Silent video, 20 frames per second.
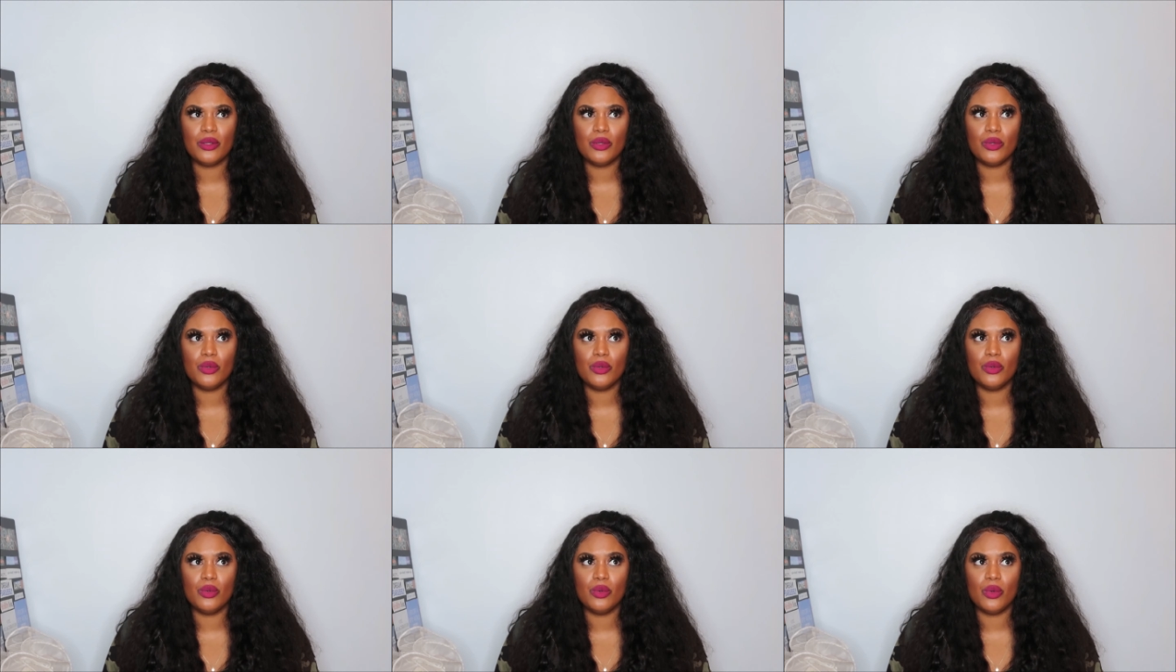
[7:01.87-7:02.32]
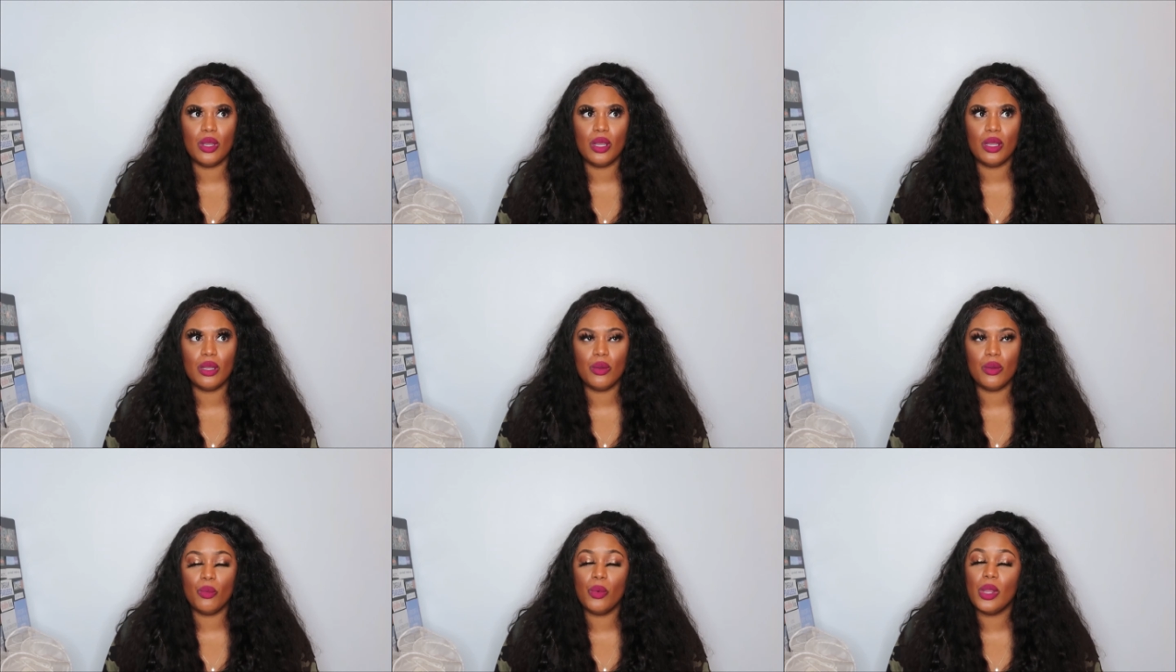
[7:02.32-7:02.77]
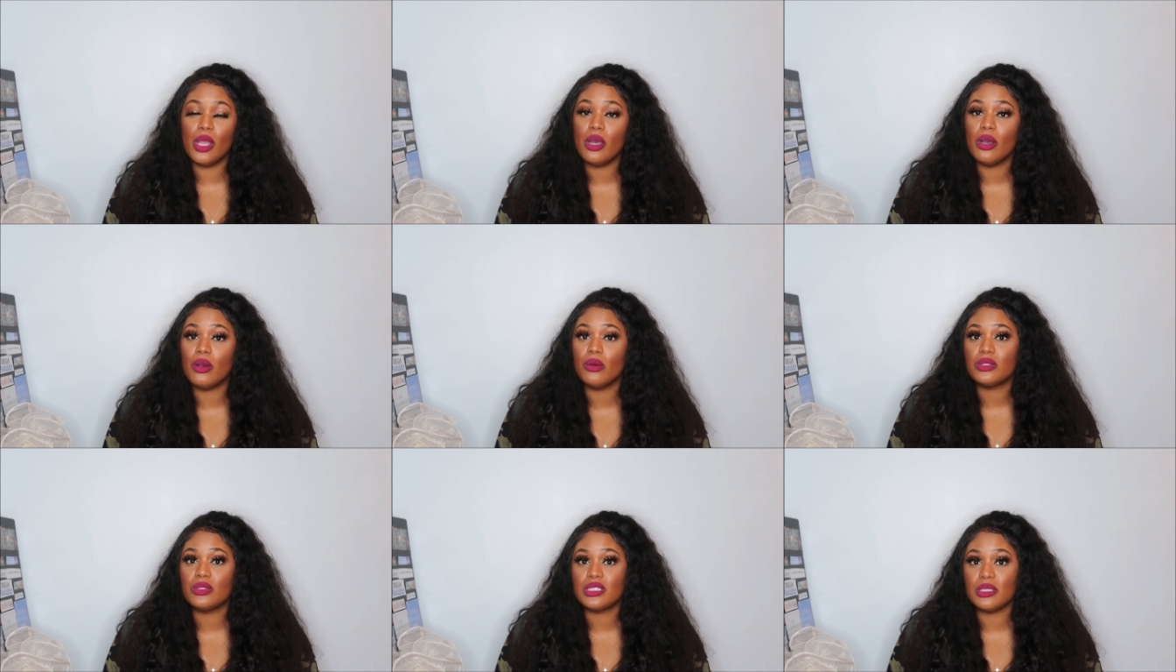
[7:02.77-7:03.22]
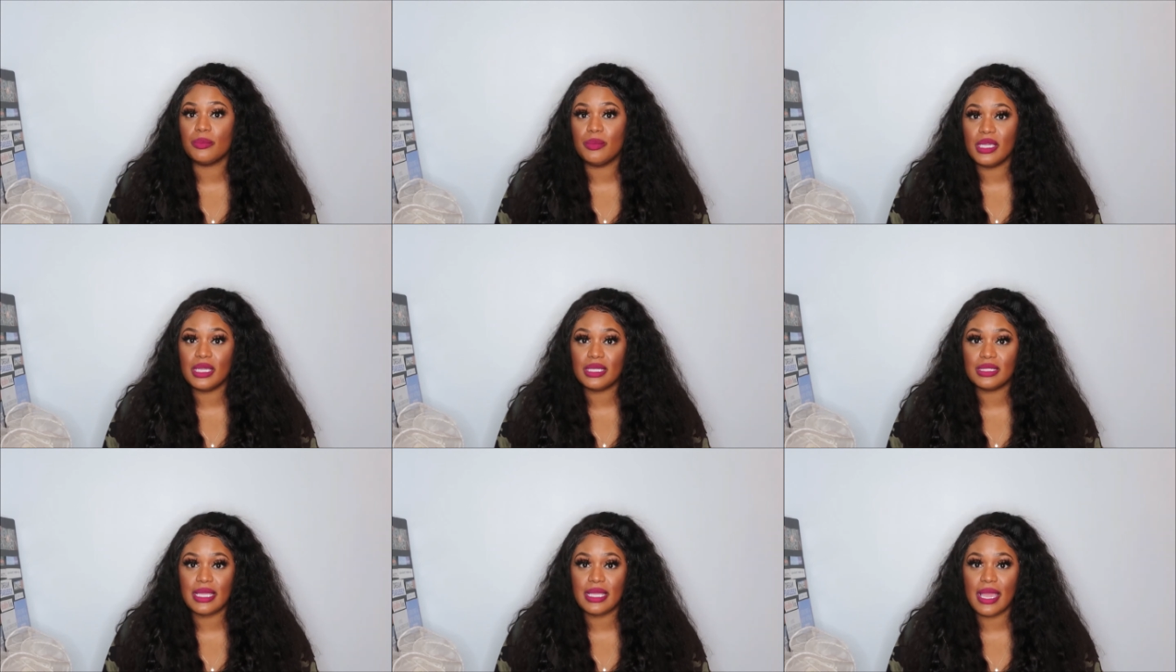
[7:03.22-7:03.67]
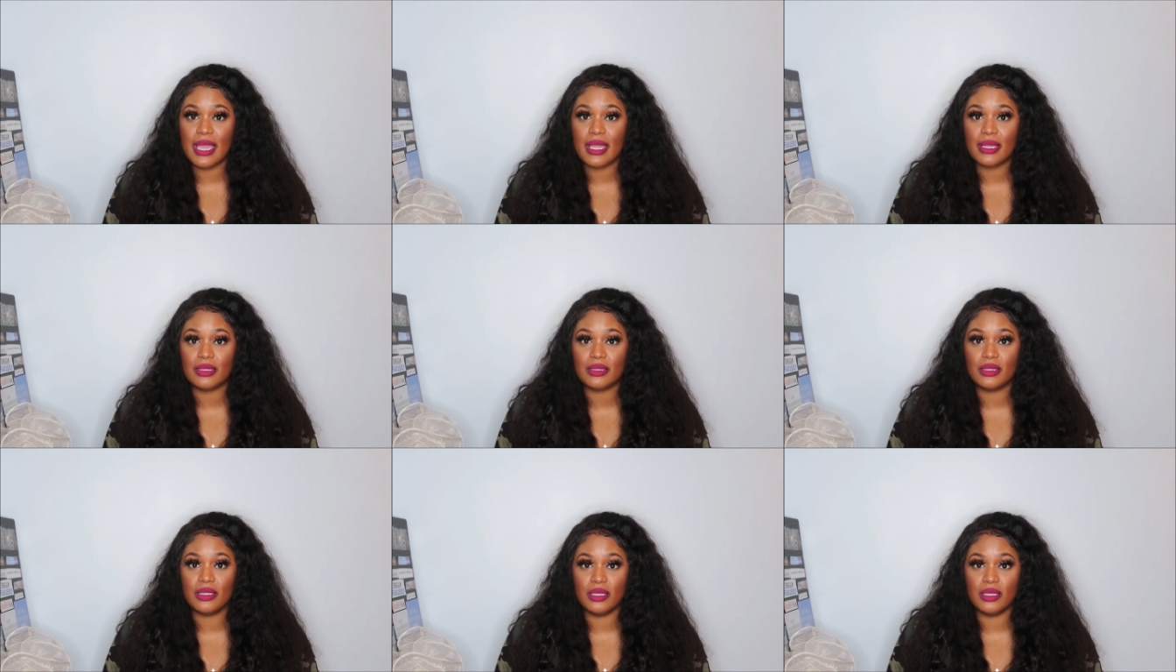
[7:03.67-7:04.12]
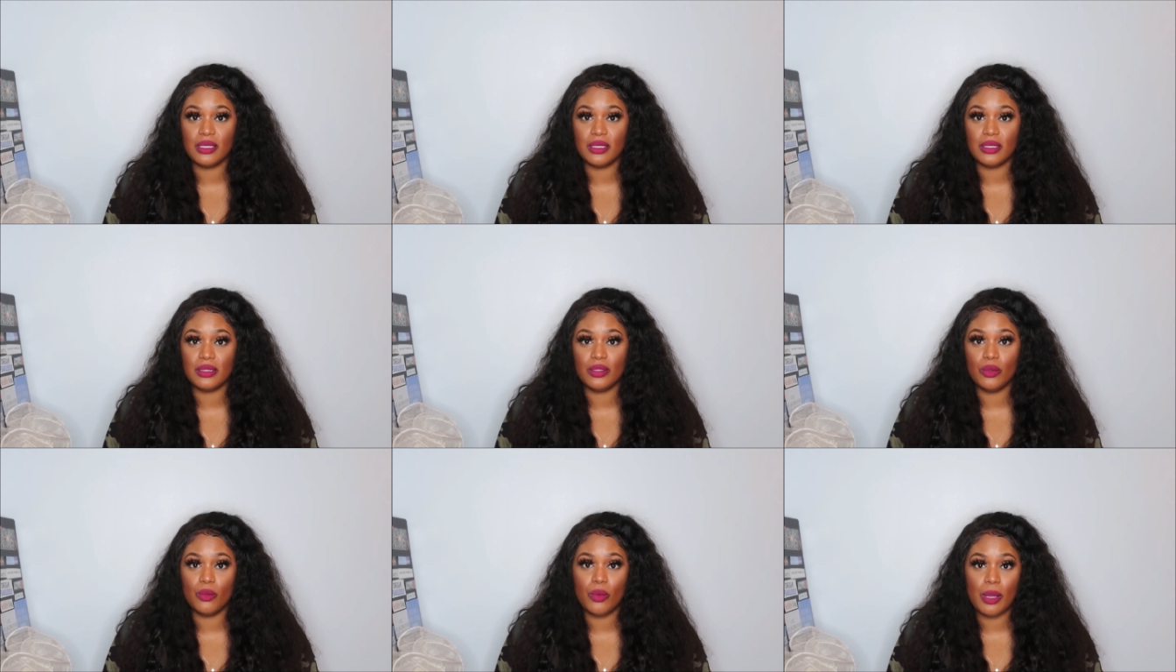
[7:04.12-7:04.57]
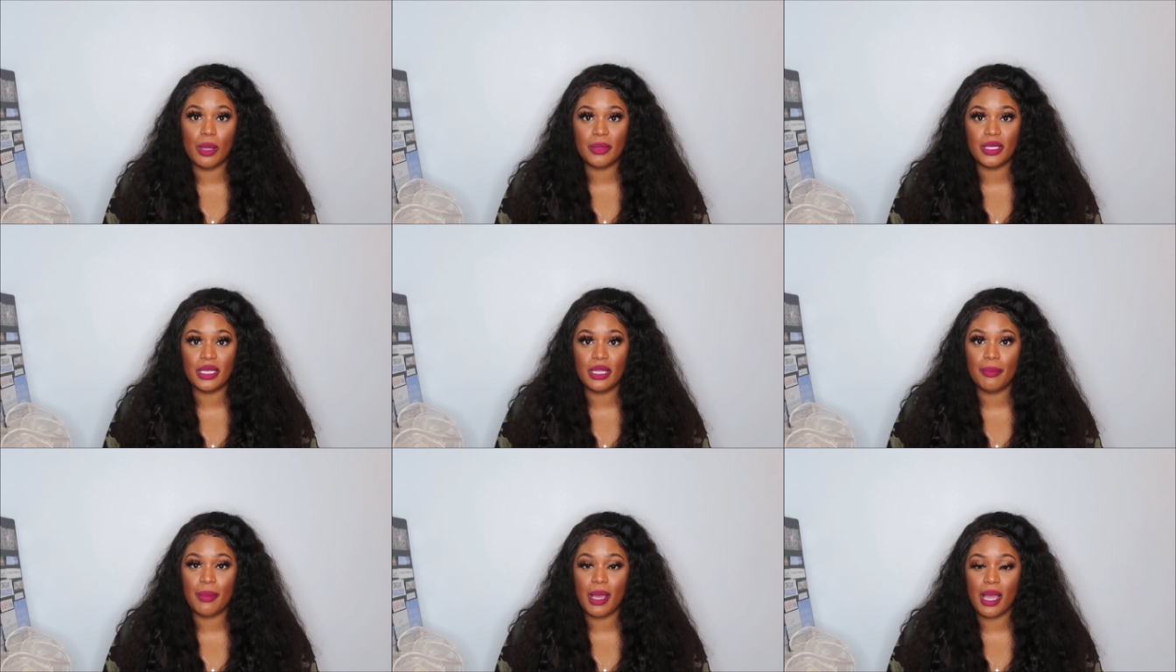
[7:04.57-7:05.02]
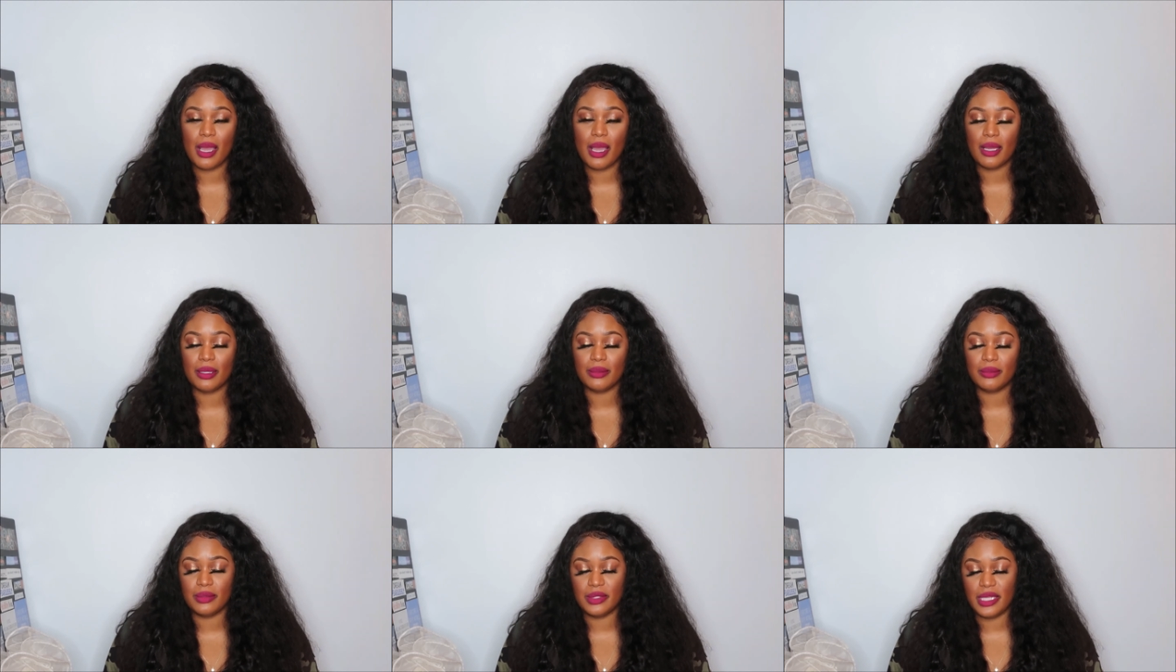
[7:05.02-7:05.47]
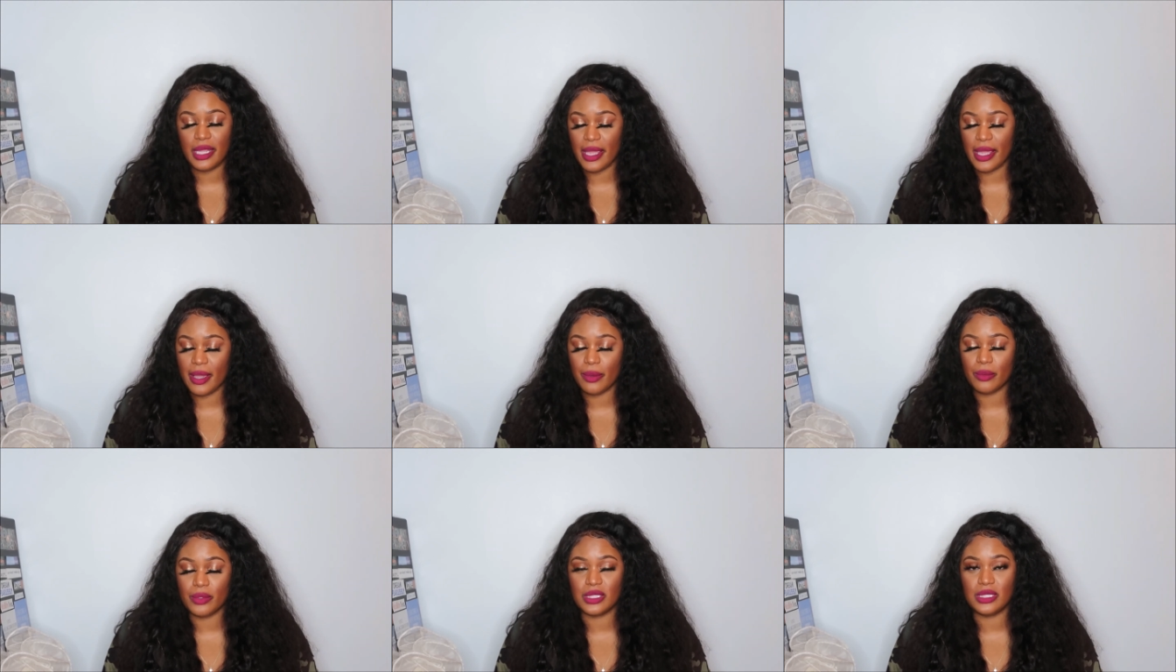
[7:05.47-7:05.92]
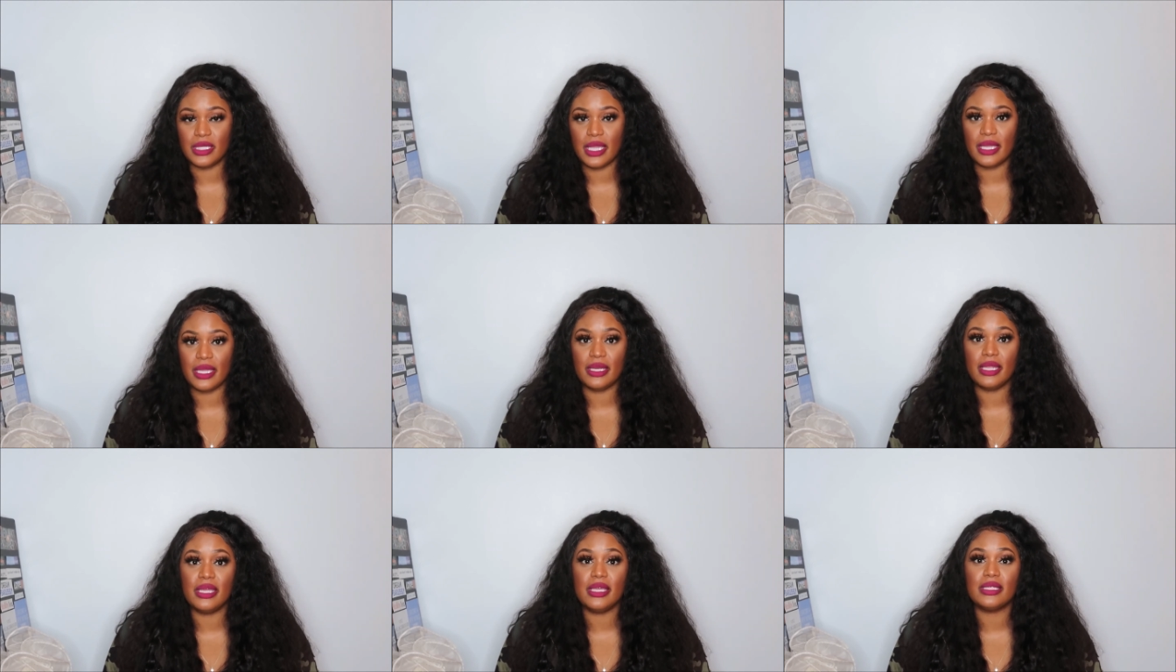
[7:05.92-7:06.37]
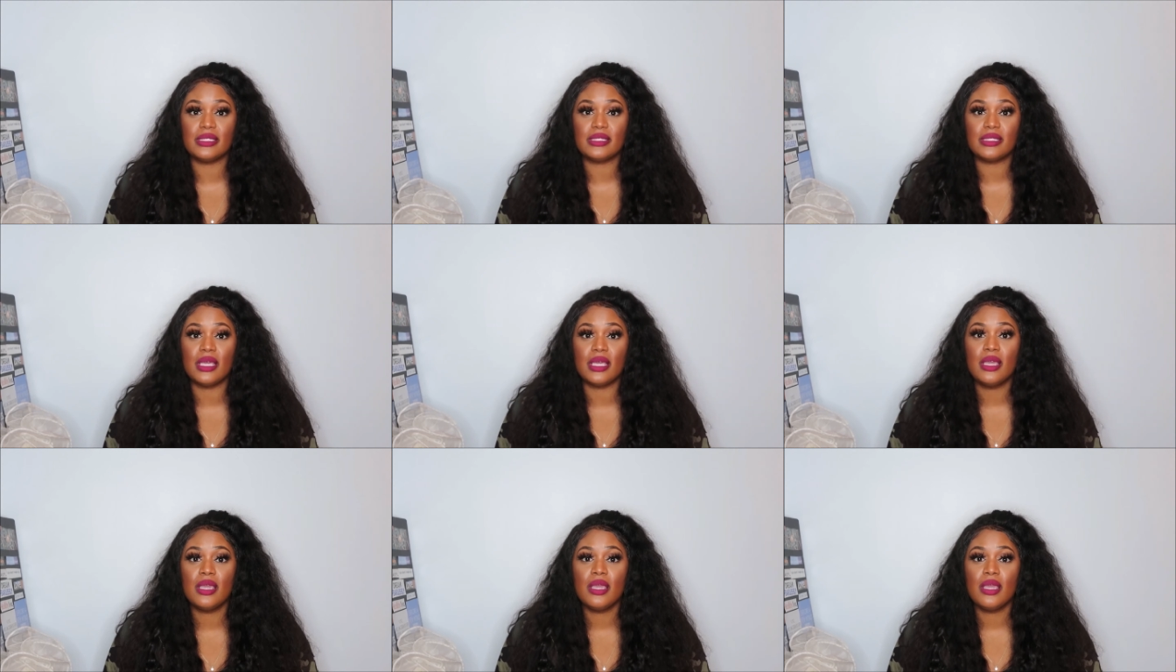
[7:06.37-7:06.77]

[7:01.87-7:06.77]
who, well, to be exact, the woman that my dad was dating,